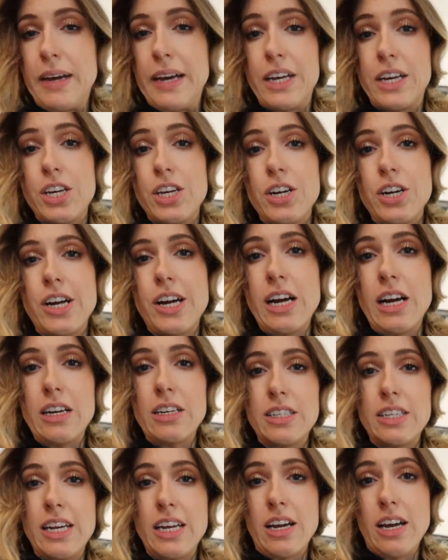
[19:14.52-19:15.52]
My
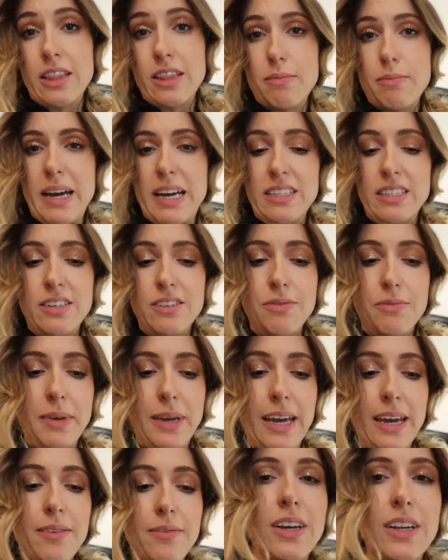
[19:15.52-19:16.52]
curiosity got the best of
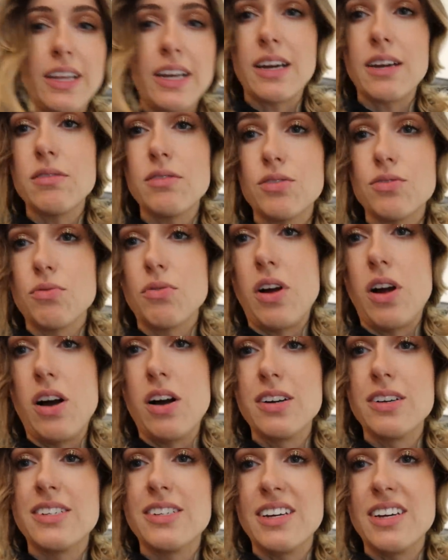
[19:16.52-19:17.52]
me. Felt like it was
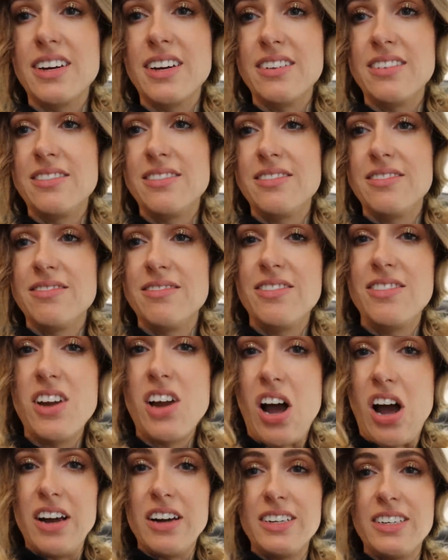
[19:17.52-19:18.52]
wrong to
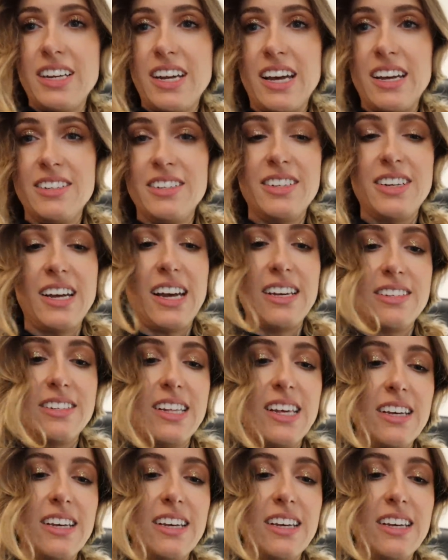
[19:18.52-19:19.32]
not taste test